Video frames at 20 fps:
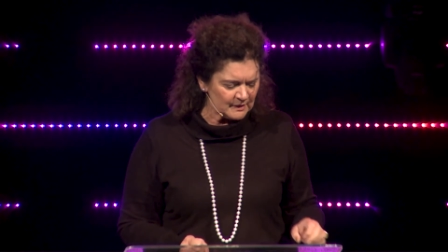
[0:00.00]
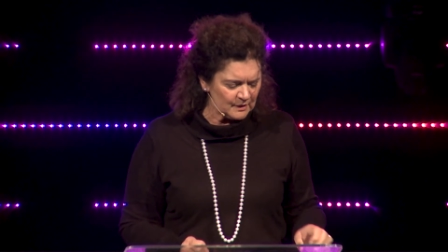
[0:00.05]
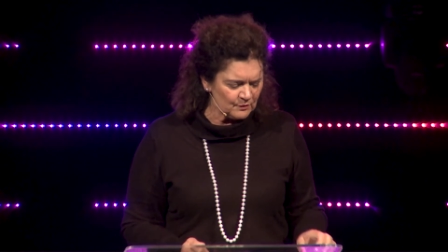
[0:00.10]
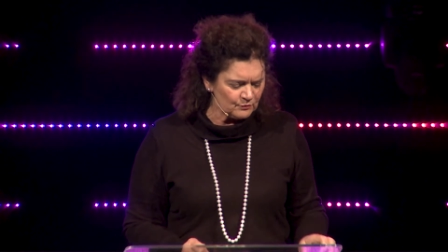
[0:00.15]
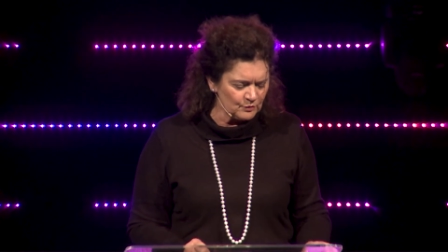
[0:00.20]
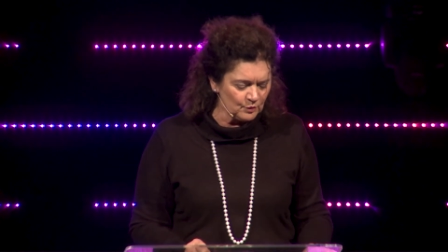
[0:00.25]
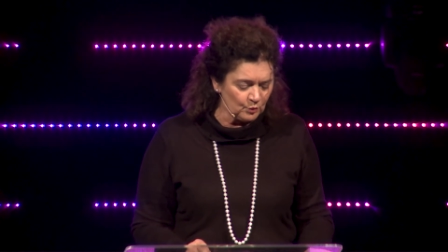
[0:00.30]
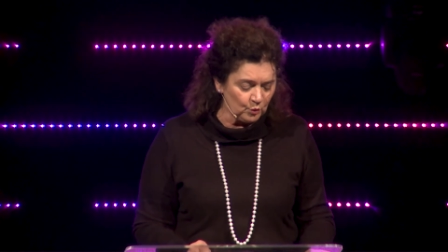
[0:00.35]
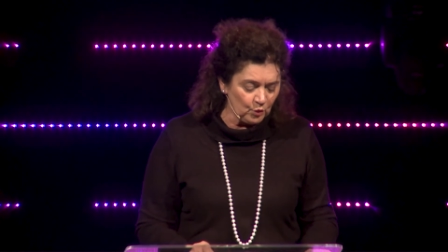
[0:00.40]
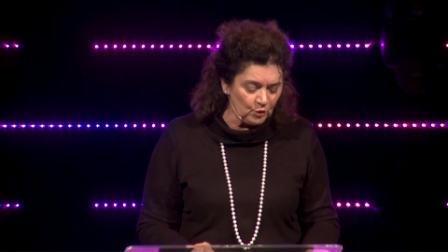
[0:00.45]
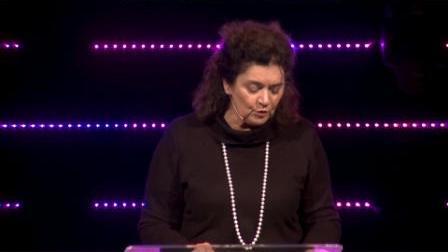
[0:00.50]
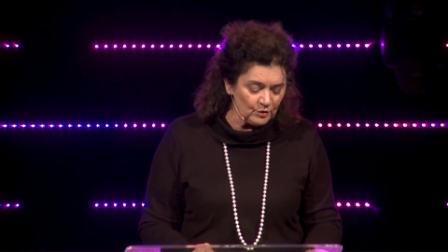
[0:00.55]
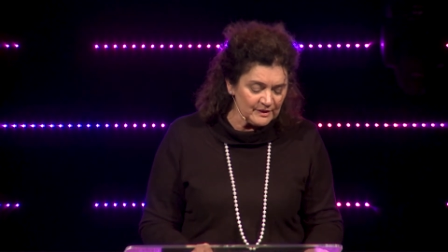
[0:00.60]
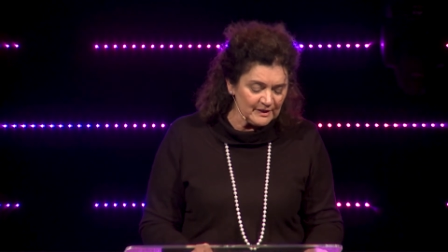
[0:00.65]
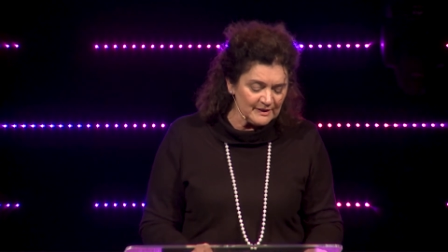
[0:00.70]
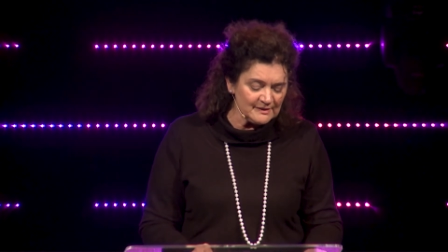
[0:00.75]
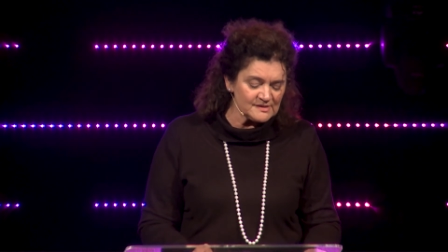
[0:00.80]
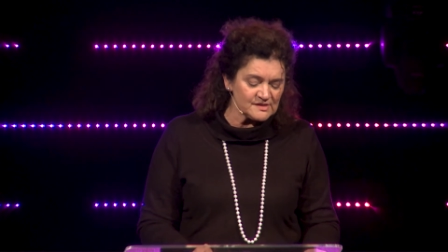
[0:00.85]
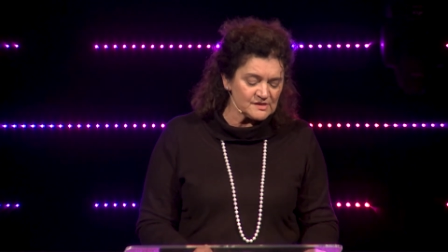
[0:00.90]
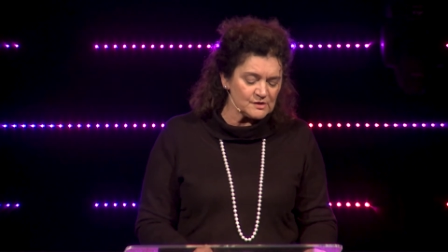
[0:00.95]

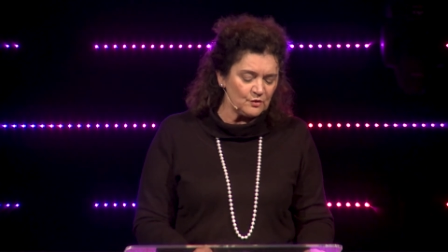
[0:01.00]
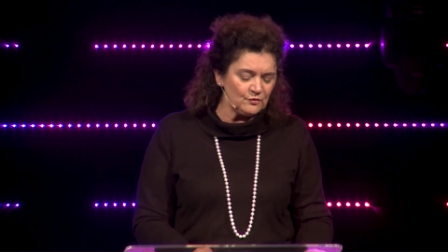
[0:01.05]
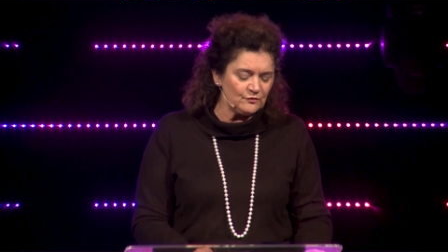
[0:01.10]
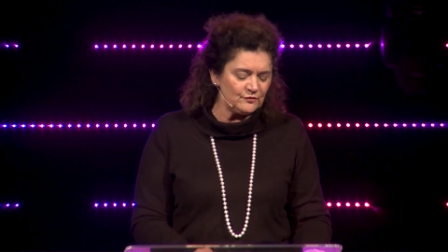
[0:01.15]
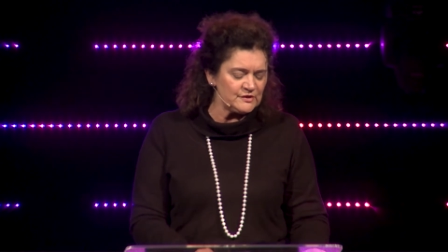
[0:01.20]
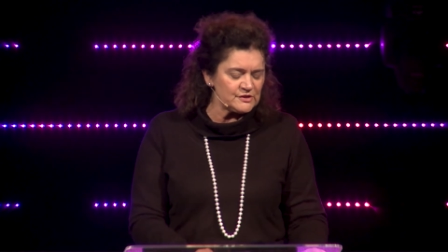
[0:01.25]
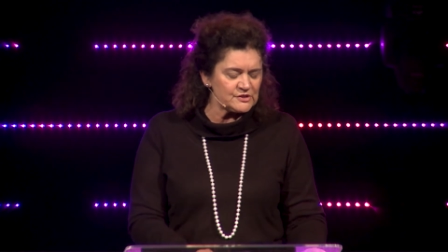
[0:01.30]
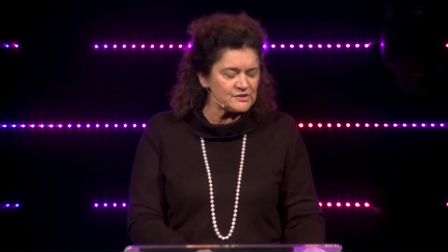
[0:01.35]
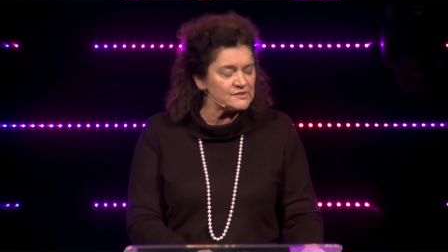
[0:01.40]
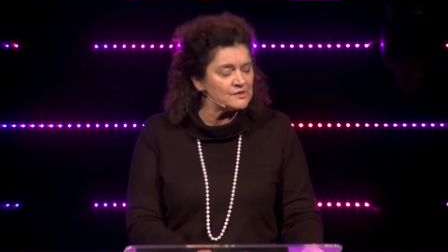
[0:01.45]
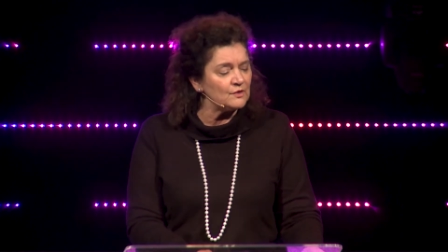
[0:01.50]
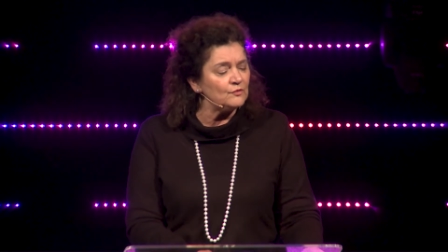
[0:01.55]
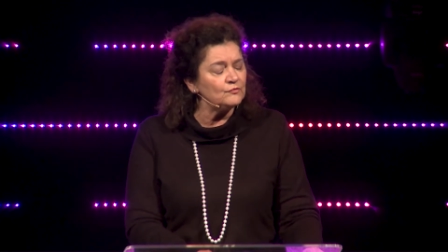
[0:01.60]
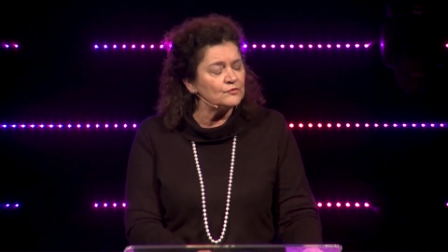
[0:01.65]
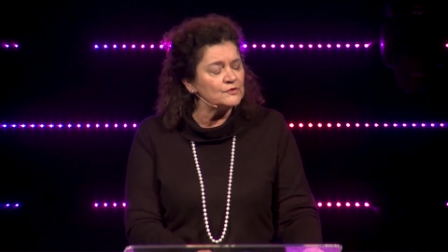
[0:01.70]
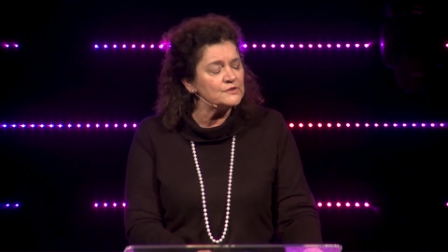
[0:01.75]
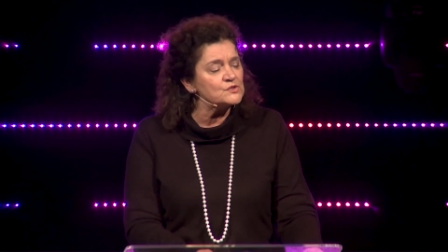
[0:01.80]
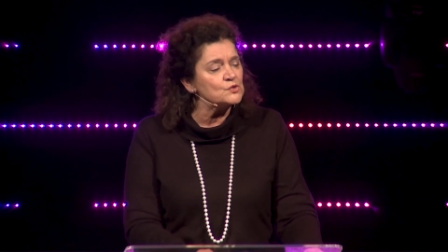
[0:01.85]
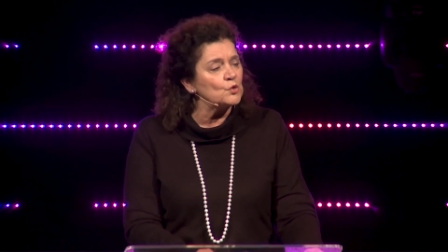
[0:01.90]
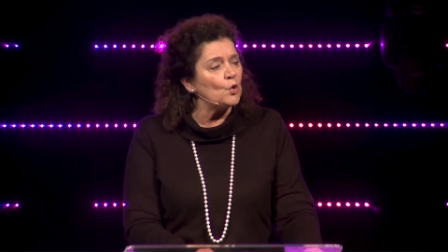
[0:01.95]
rewarding, selfish,
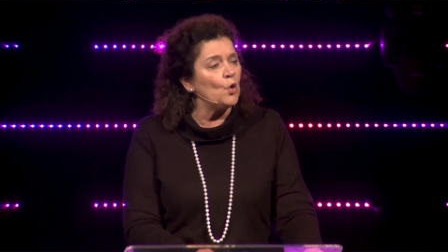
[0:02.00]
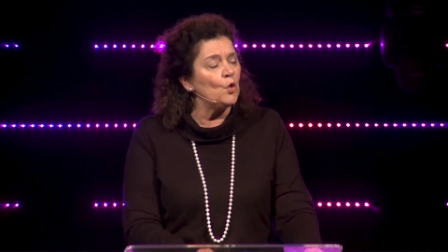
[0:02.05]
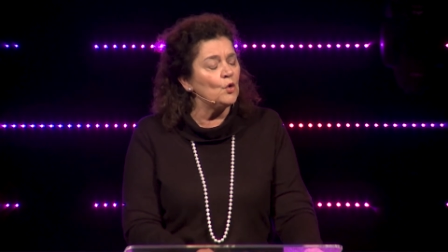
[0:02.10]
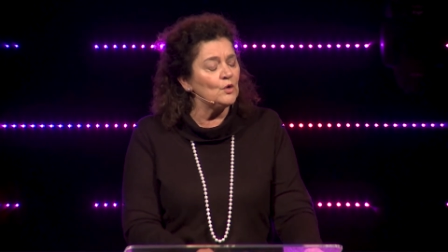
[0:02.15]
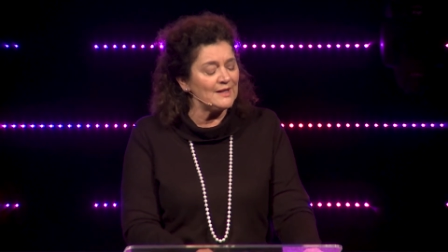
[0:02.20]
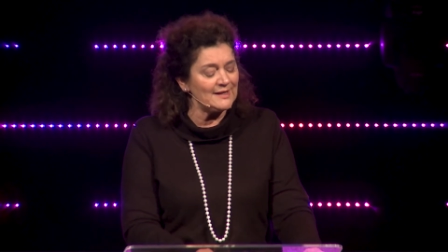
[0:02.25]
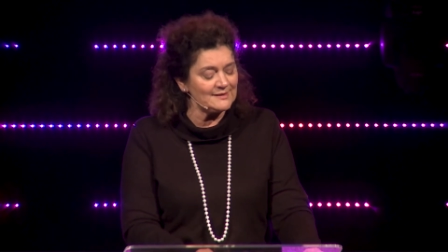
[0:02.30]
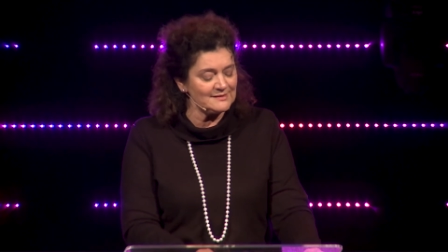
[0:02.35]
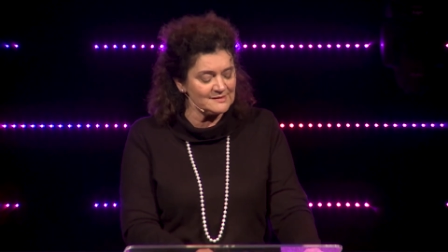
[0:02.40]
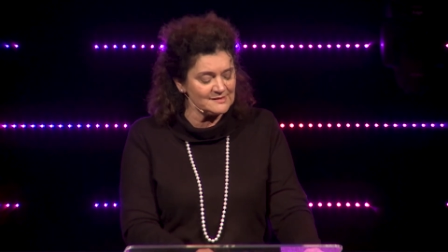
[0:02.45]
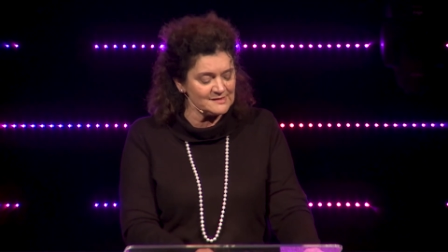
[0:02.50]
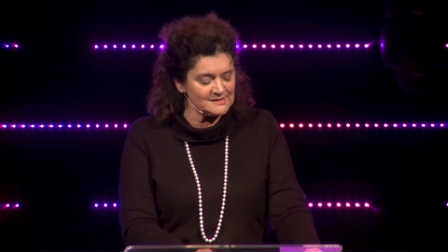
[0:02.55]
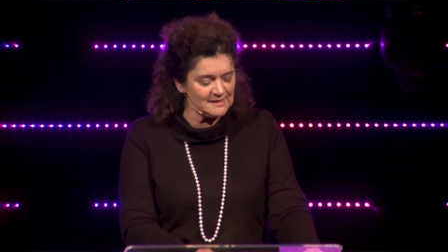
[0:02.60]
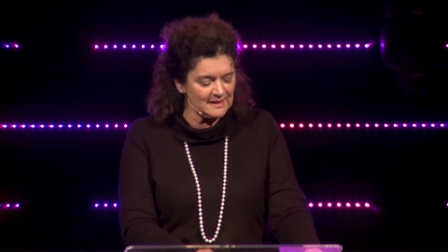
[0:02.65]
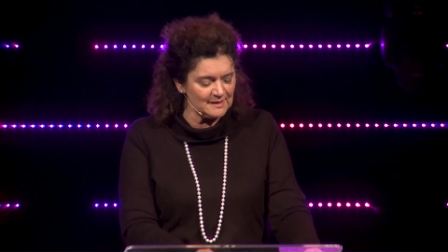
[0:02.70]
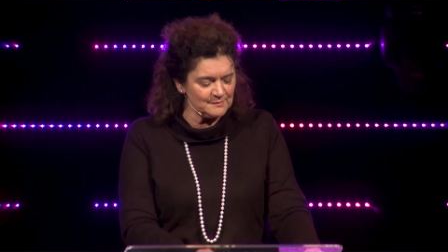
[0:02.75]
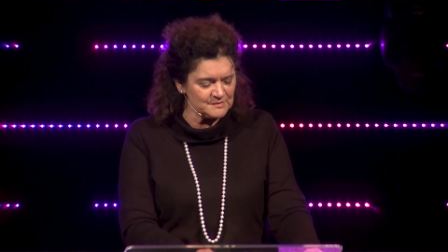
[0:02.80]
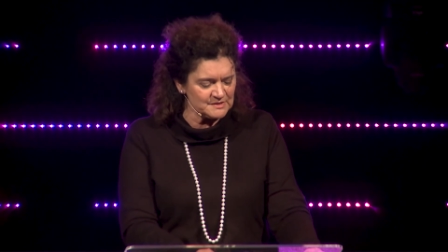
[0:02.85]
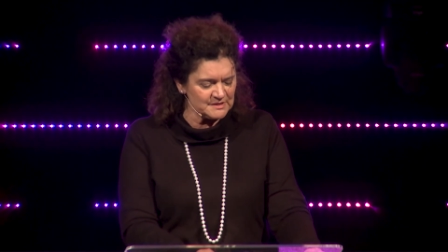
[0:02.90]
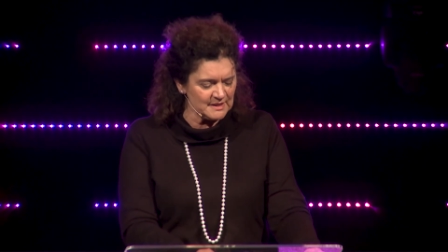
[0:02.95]
selfless, all at the
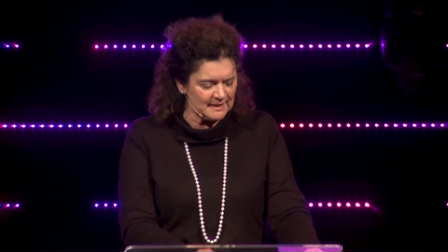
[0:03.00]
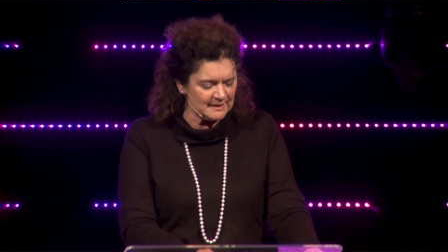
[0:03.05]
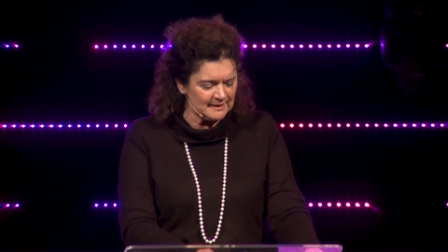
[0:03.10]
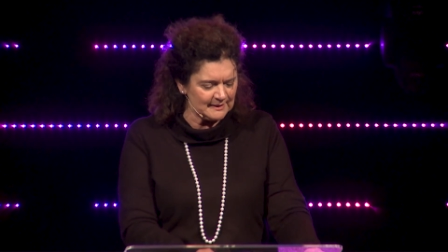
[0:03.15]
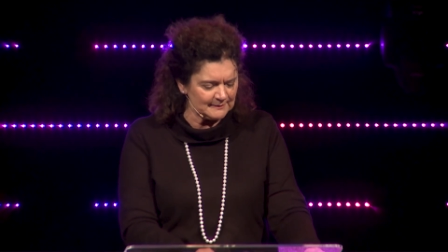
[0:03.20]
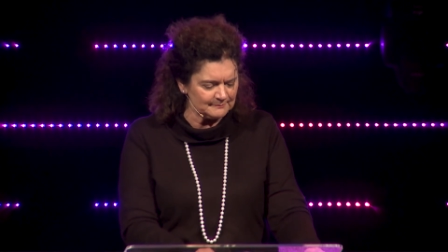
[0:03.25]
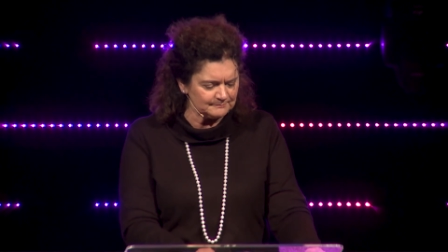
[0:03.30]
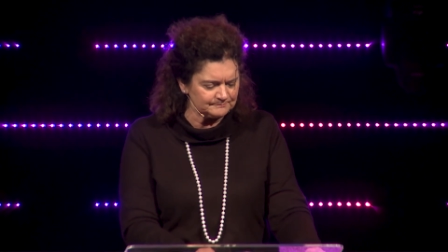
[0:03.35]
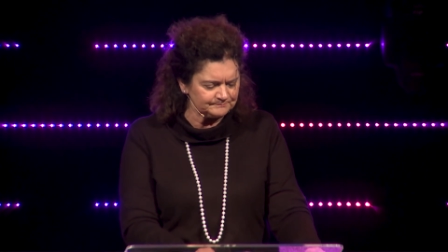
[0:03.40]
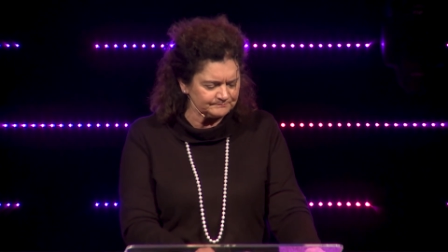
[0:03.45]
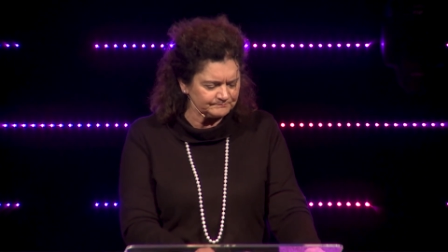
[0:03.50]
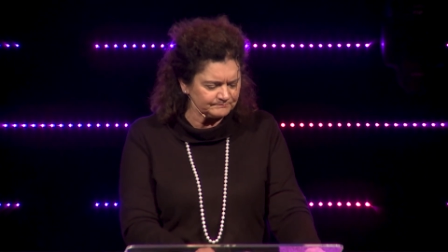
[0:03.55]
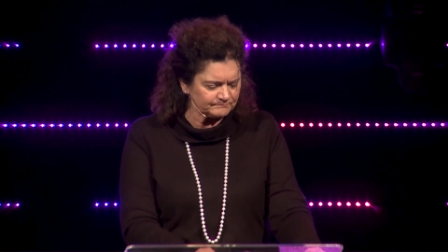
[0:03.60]
same time.